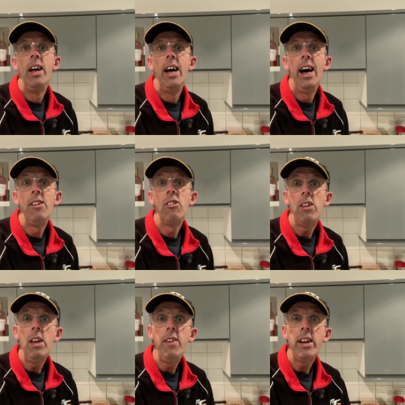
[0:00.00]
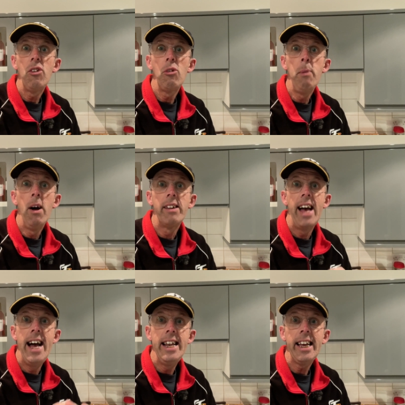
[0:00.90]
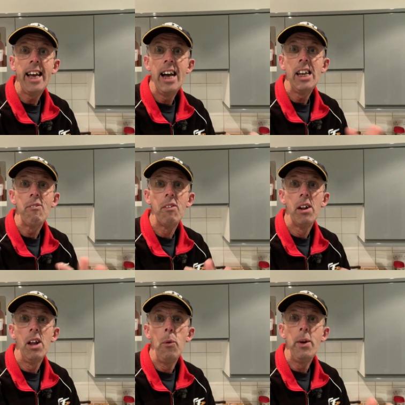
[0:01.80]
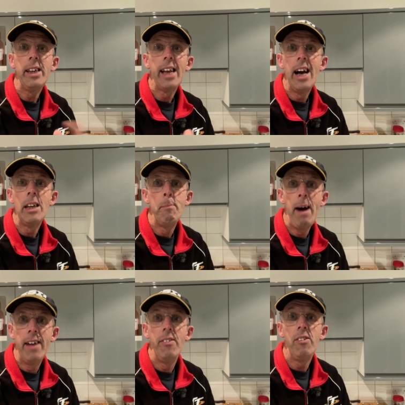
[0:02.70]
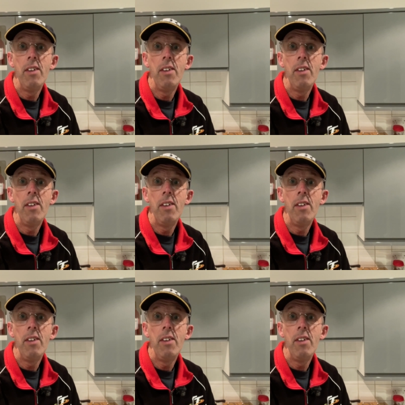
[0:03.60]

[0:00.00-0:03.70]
and see if you can spot any kind of glowing kind of patterns.